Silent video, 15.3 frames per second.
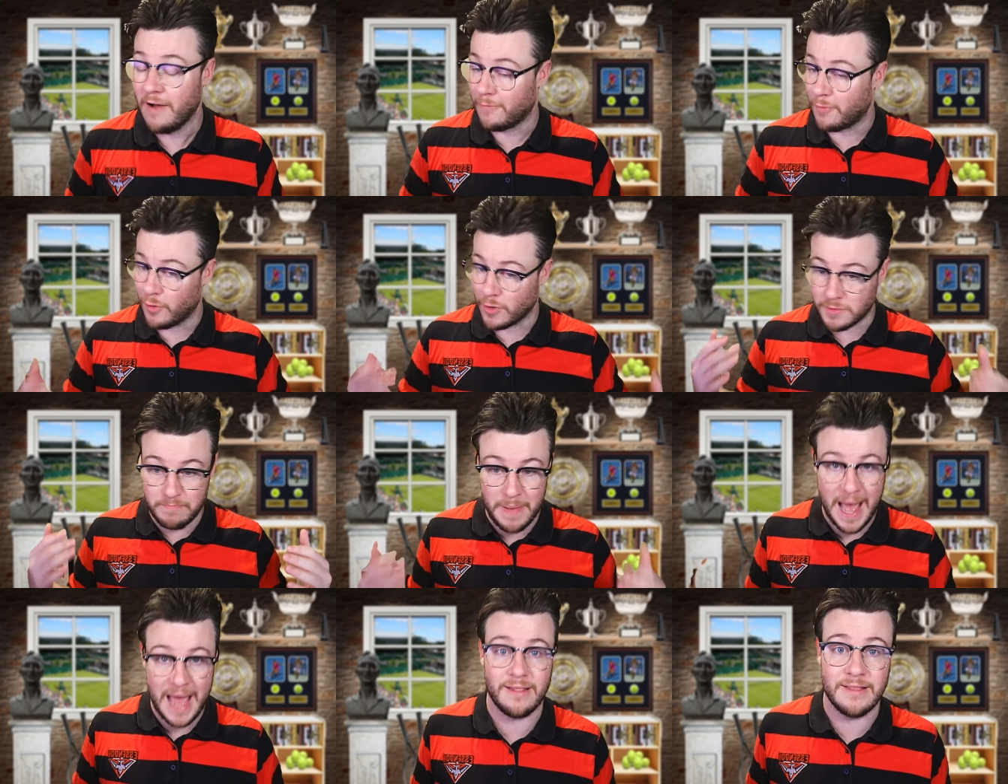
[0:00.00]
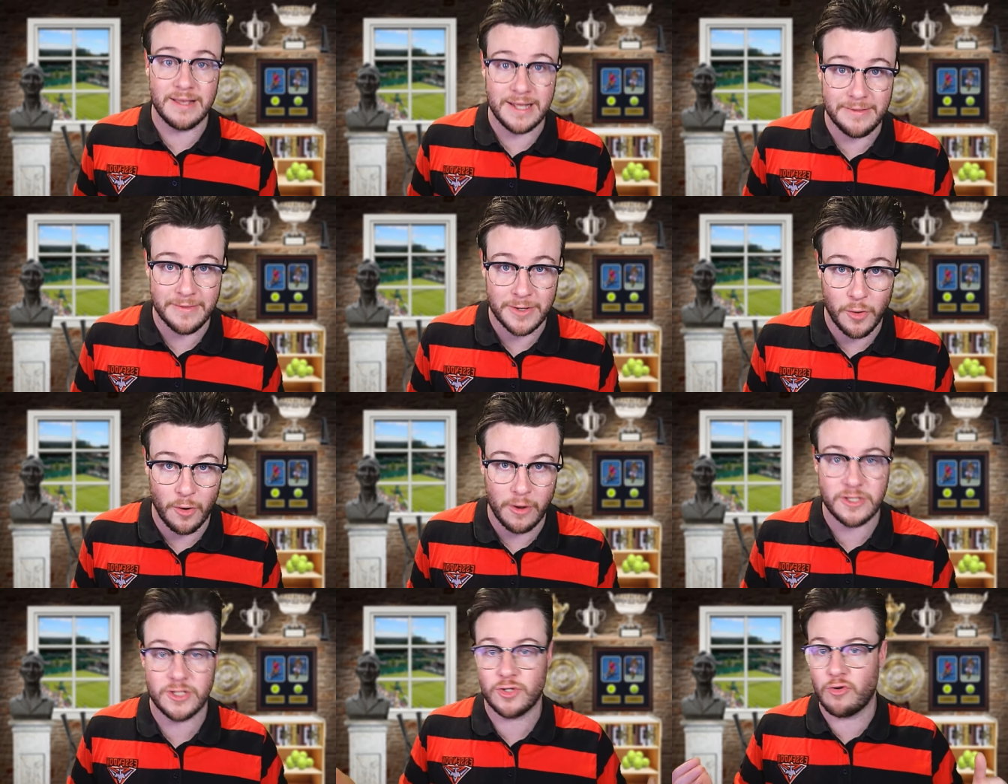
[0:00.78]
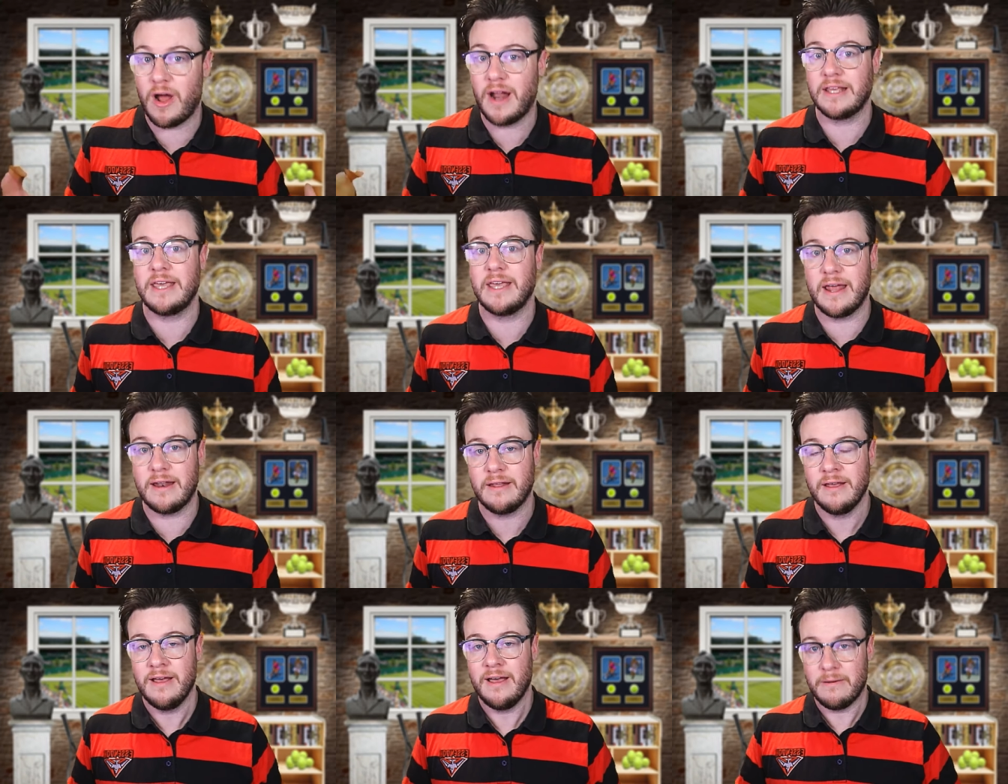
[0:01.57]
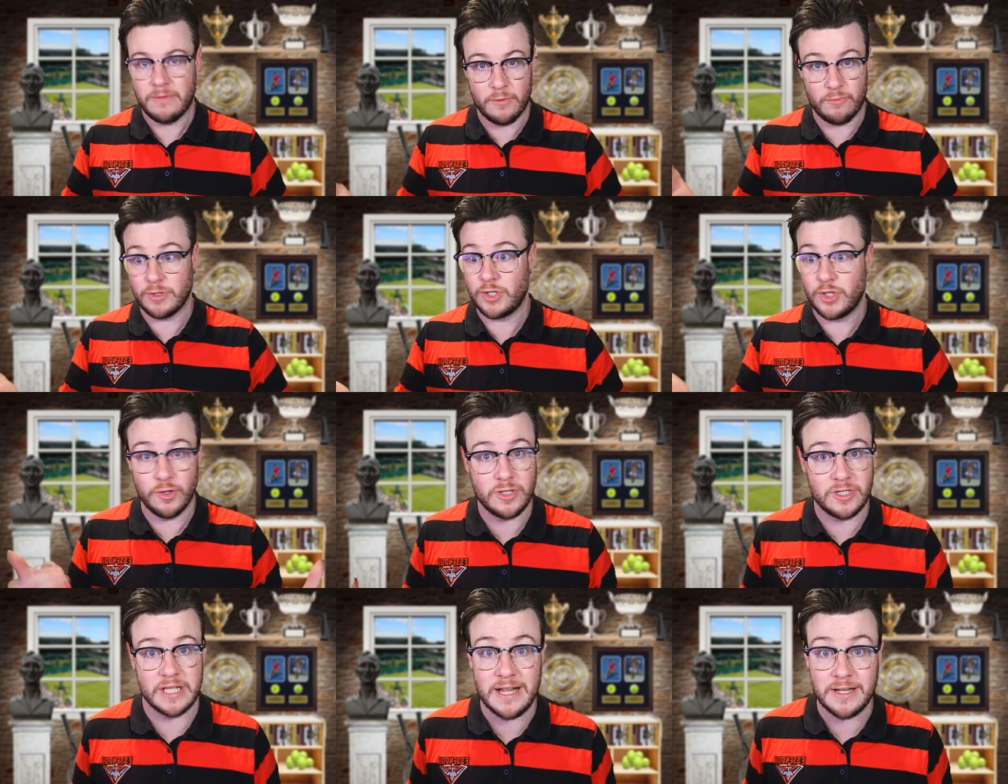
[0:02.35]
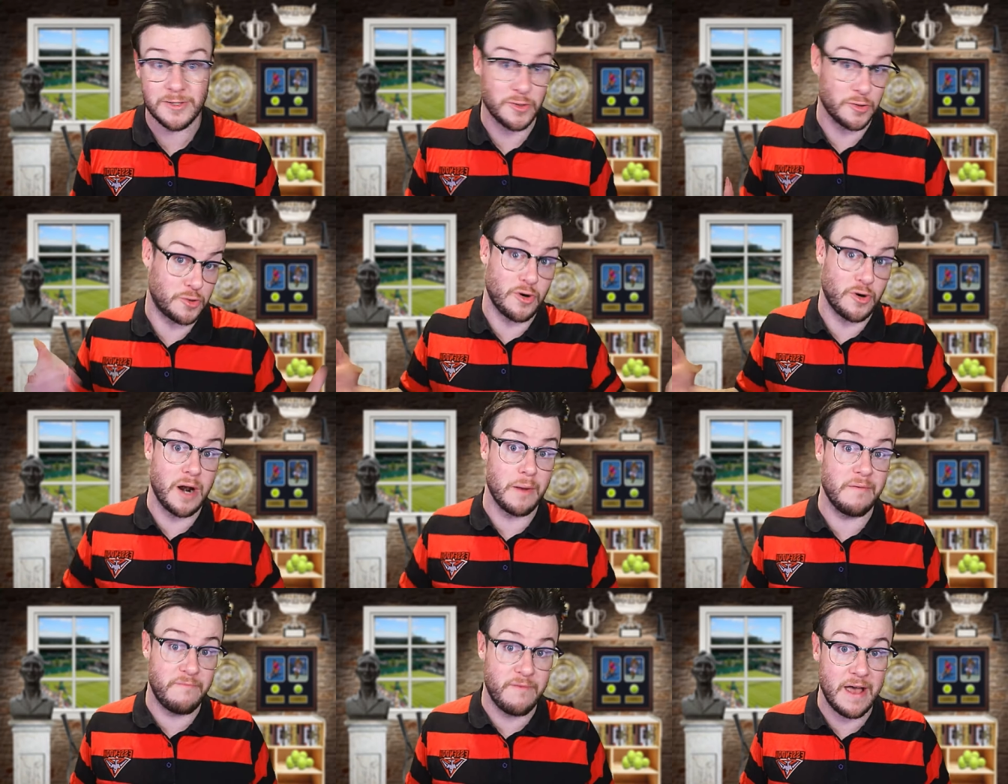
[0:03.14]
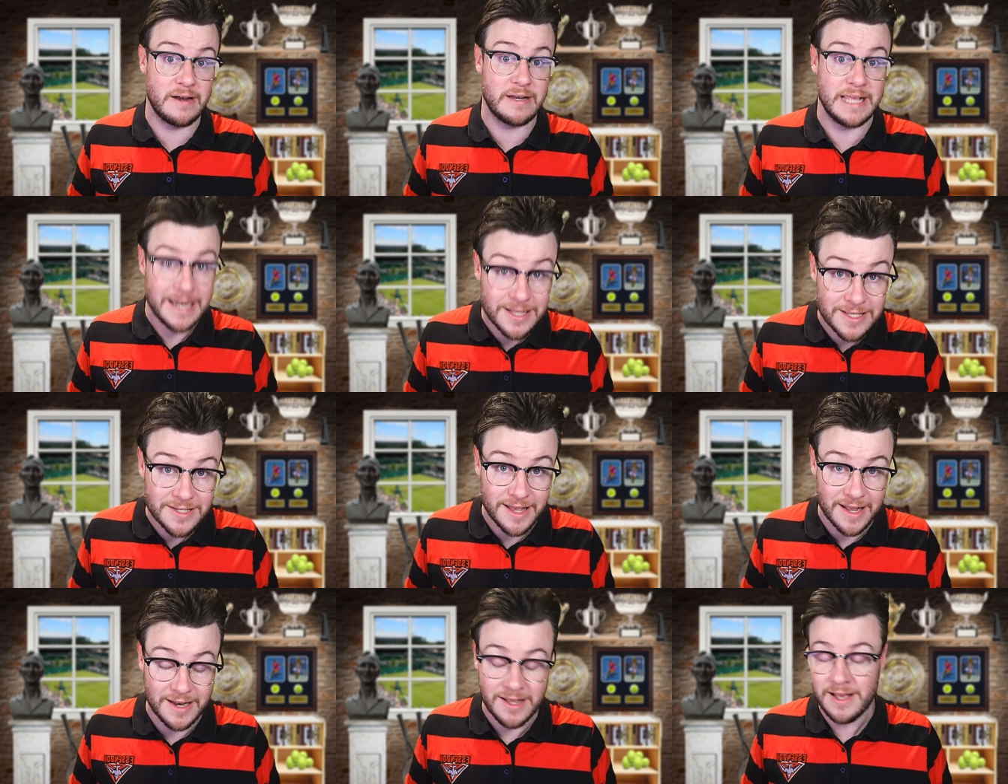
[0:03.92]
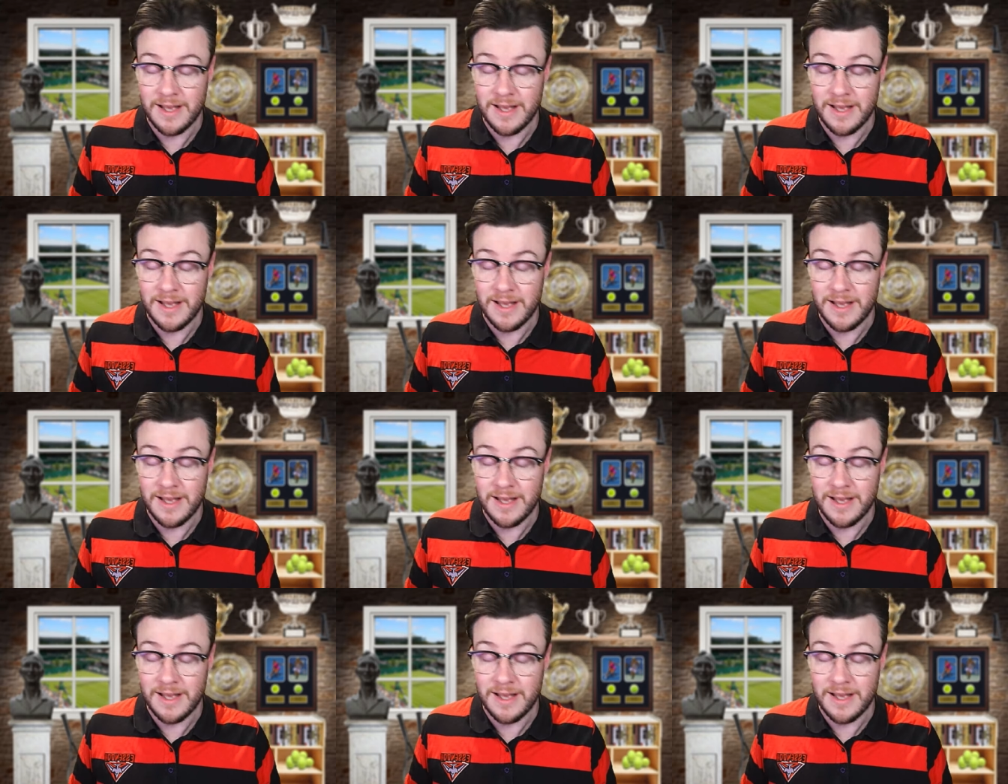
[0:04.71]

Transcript: Of course, battling it in the courts, trying to get the reduced sentence or trying to be found innocent